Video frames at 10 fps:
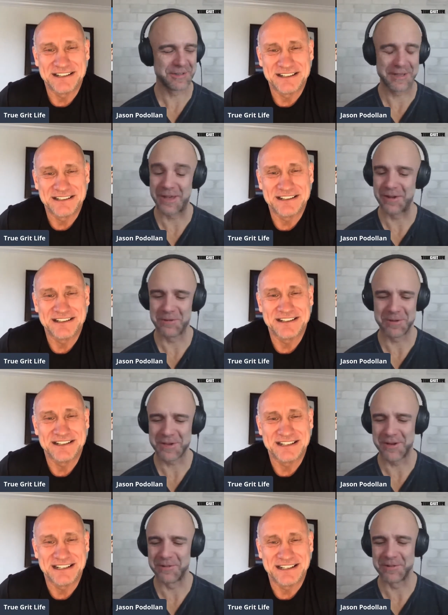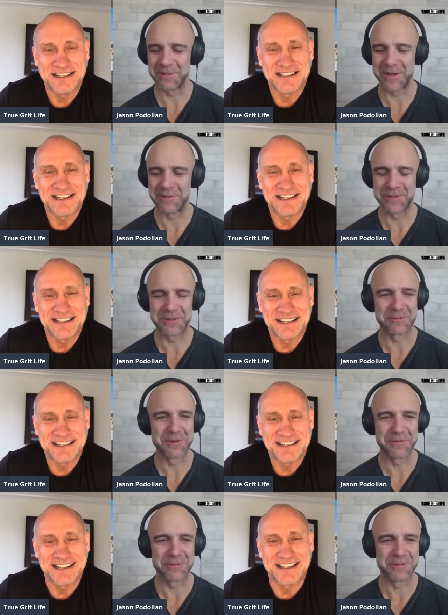Speaker 1: yeah, I don't know what kind of room that was or what
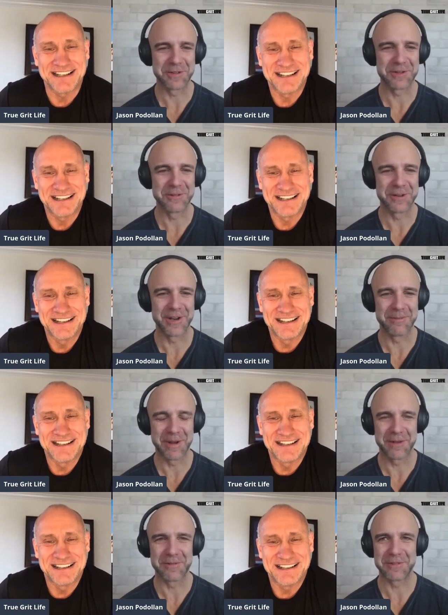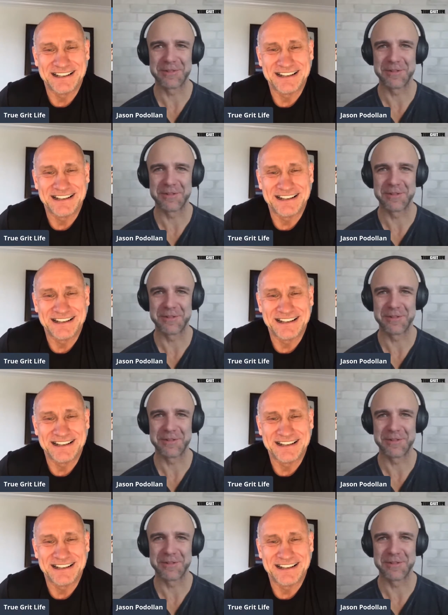was really going on, but I was